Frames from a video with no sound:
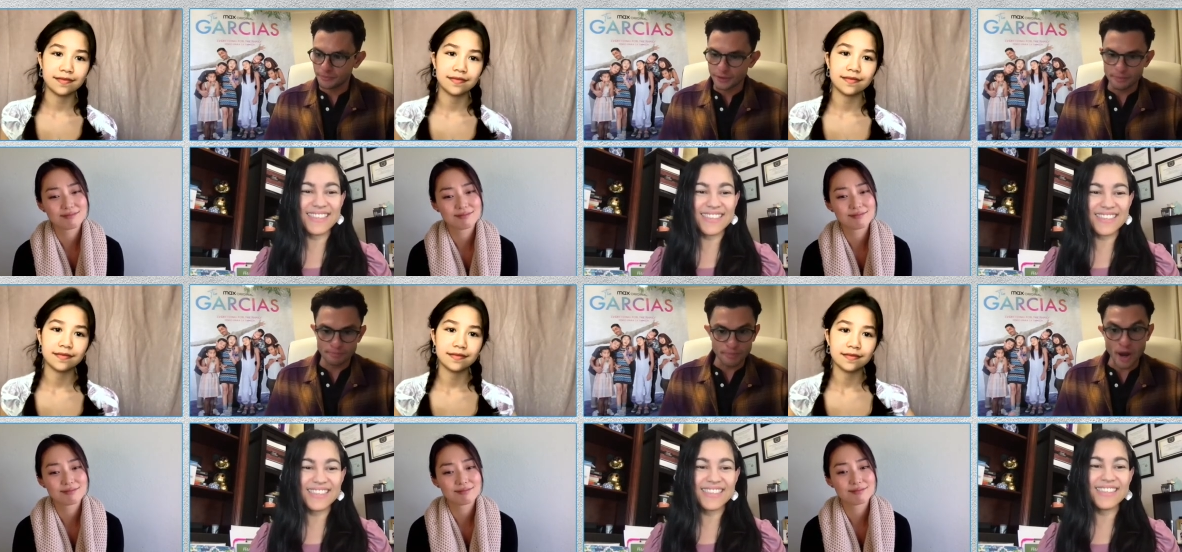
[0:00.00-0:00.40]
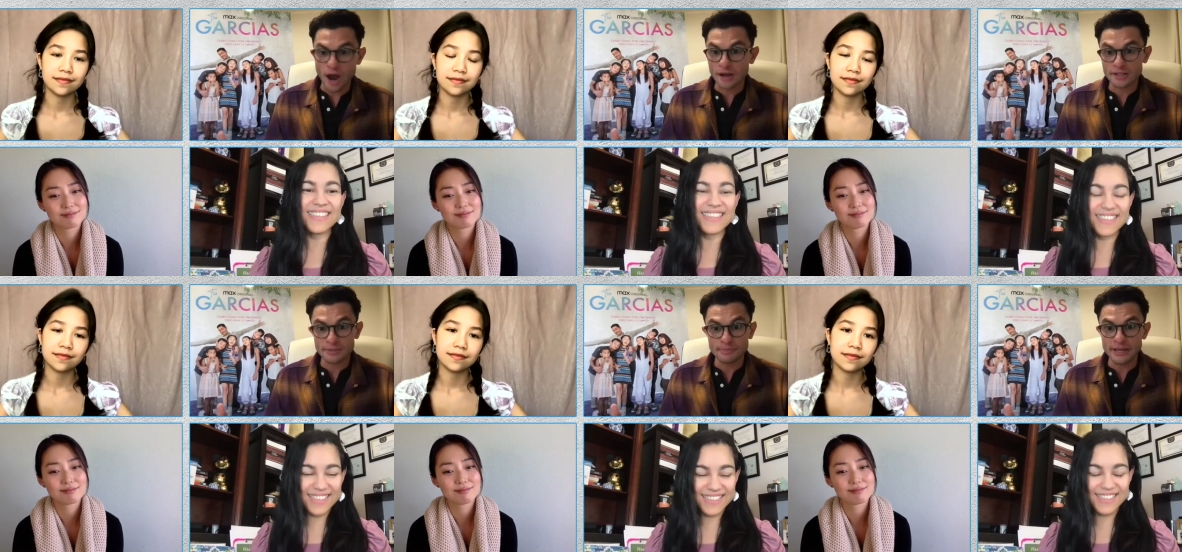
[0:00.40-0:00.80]
Speaker 1: the
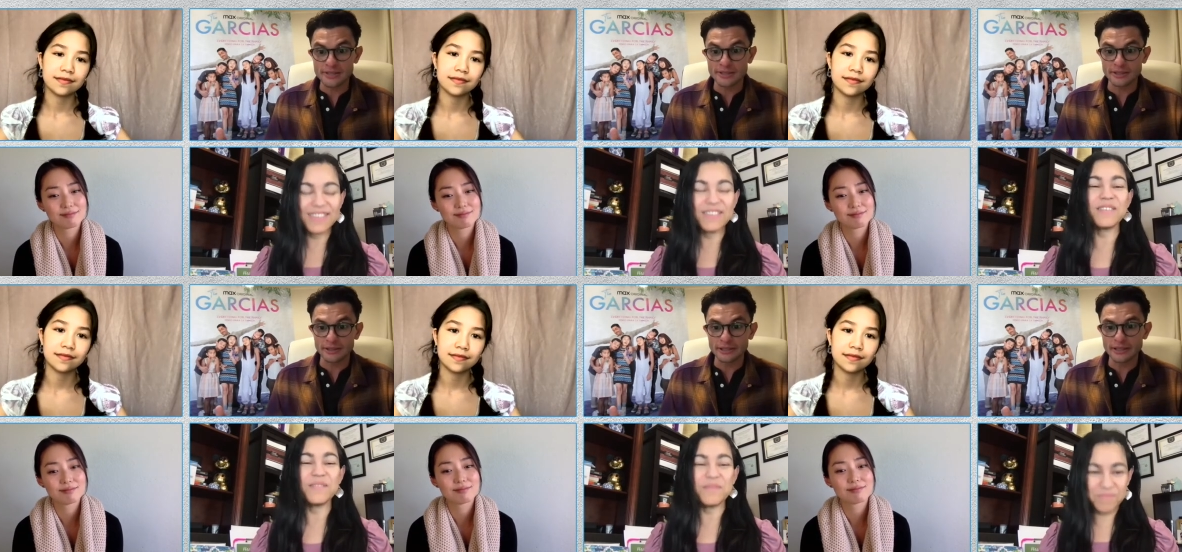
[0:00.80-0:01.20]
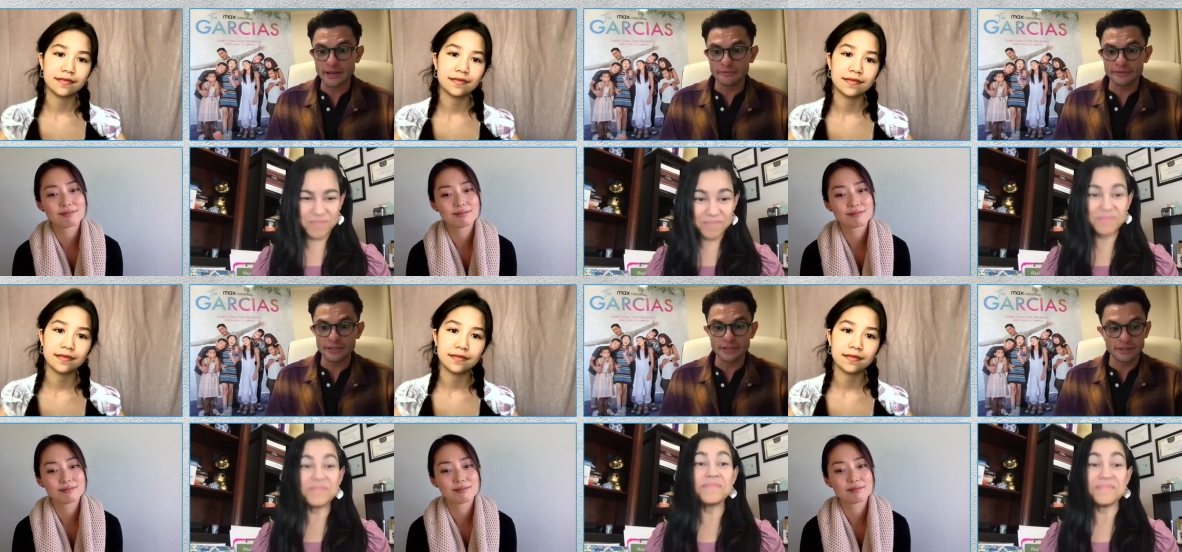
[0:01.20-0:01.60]
boss basically
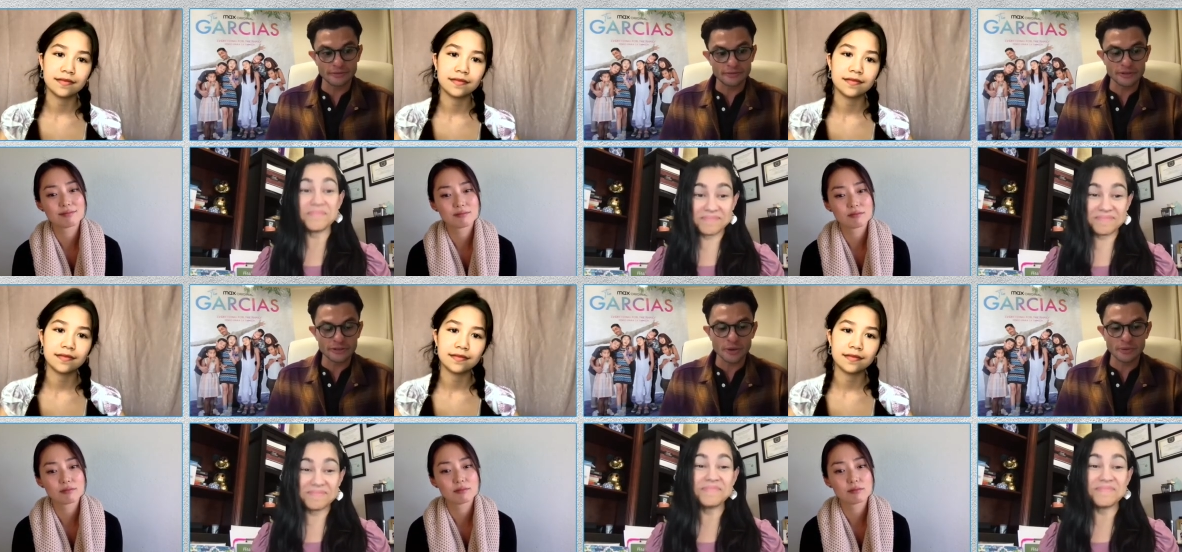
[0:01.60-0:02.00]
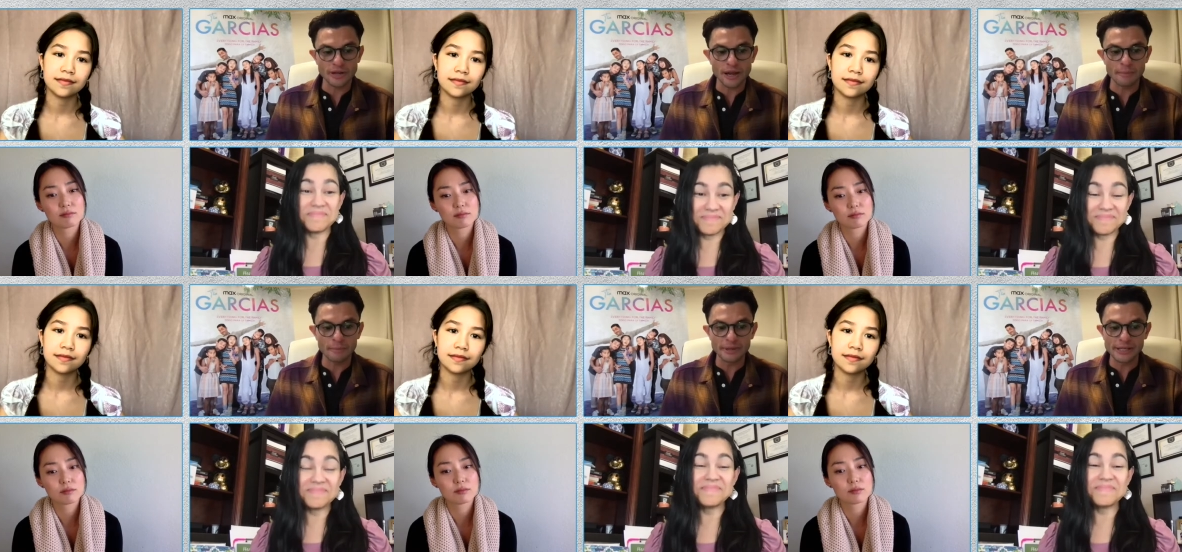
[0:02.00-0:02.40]
of the of his own
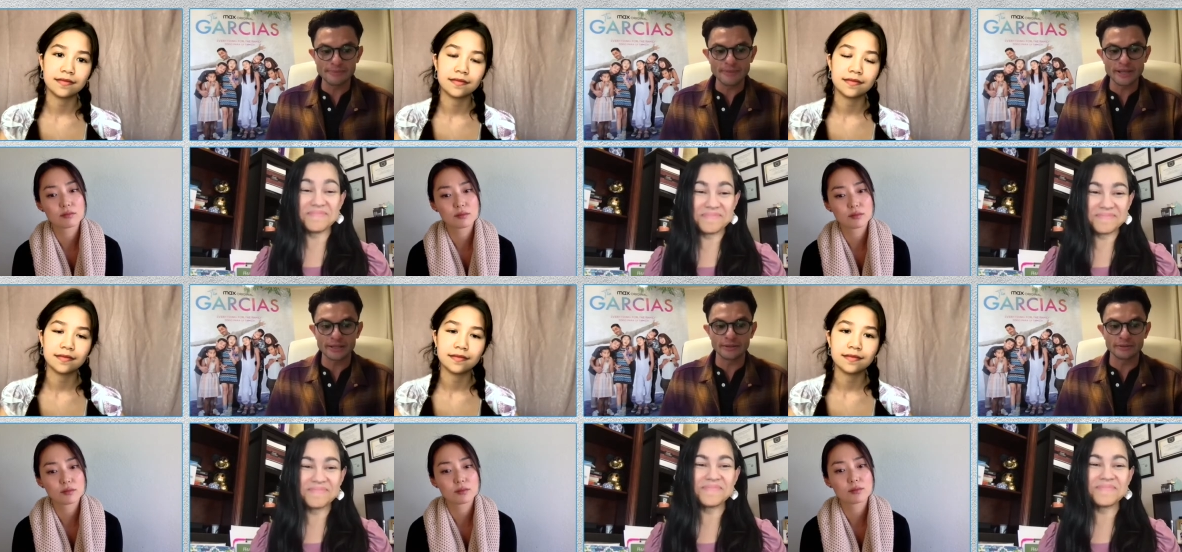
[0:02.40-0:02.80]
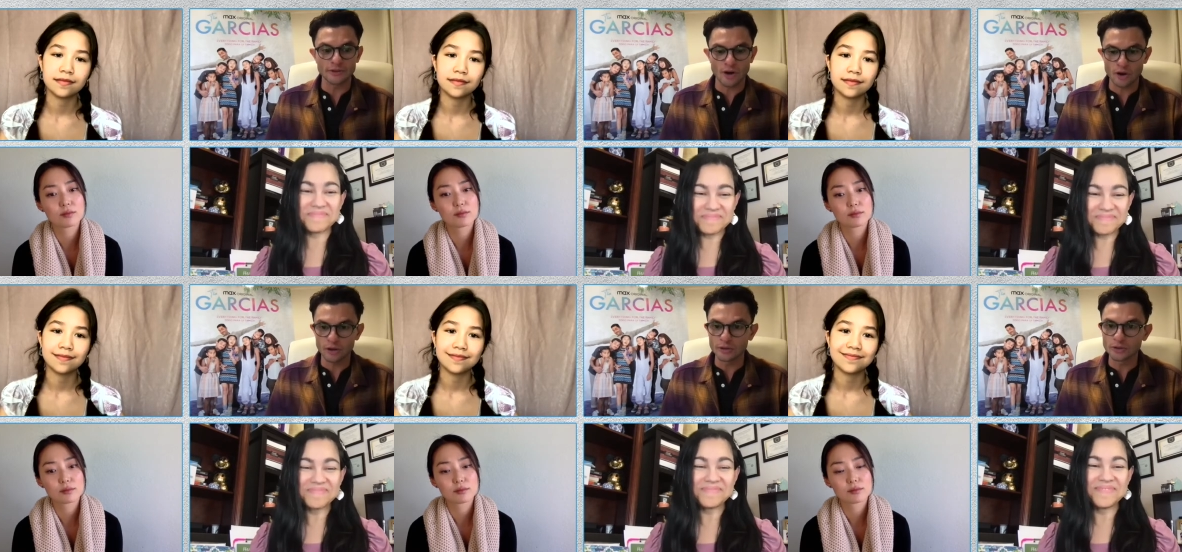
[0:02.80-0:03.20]
company,
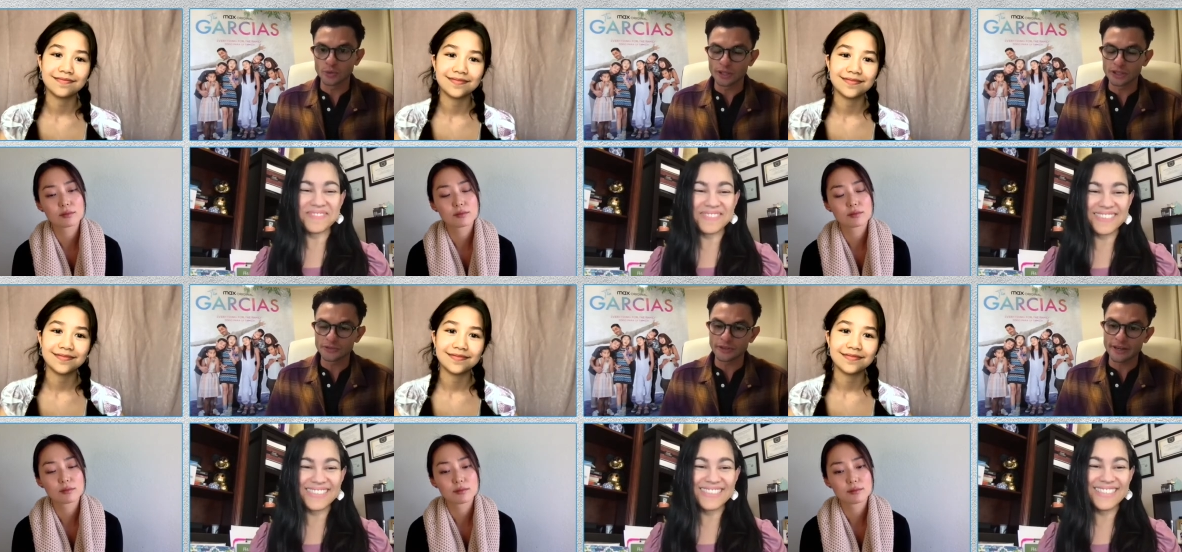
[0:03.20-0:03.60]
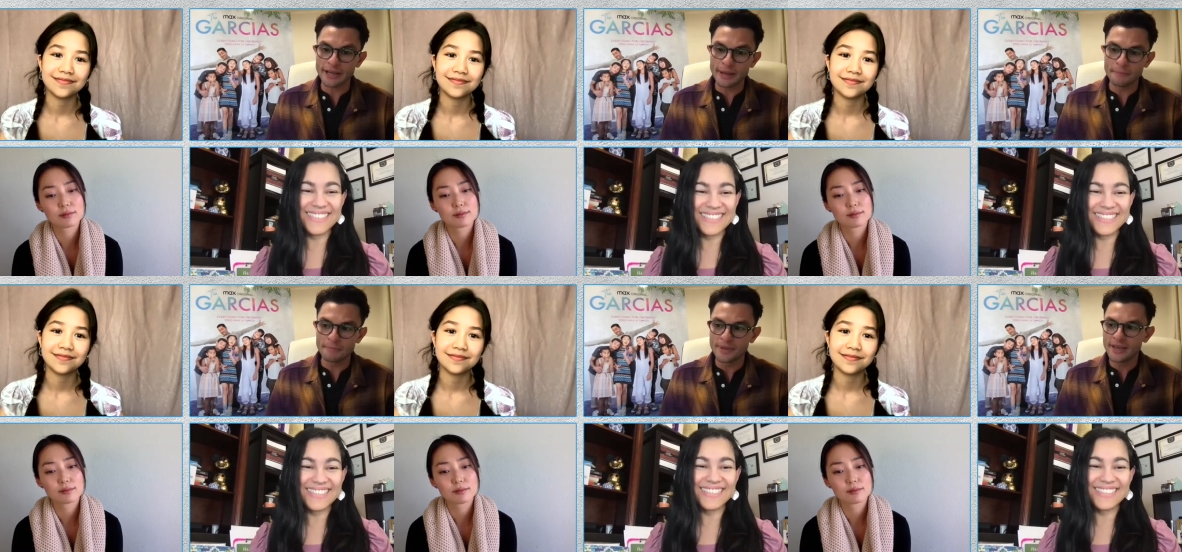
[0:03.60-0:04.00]
and Carlos works for
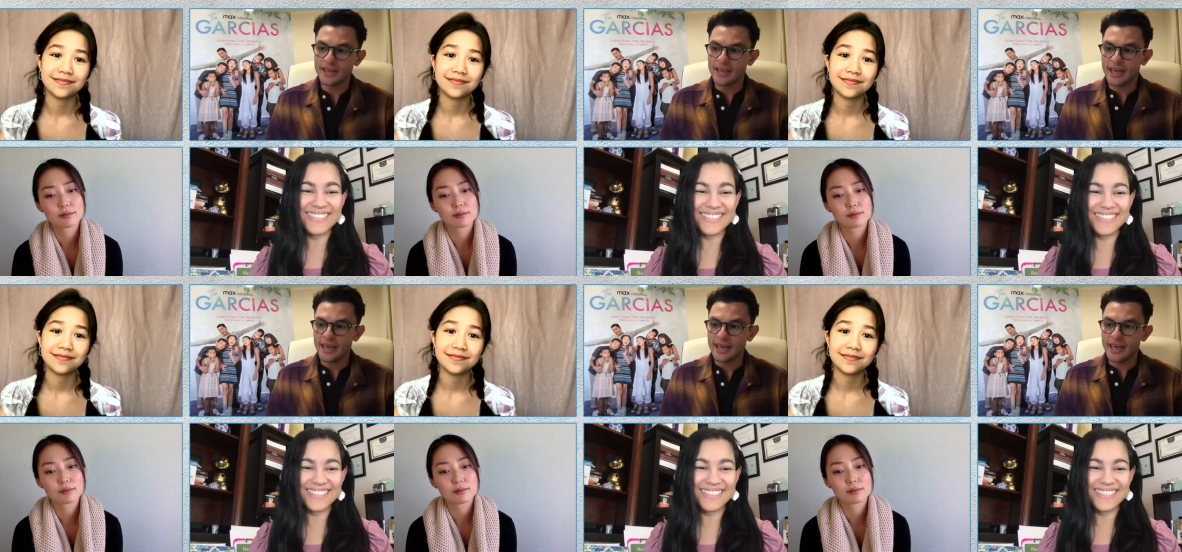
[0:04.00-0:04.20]
him.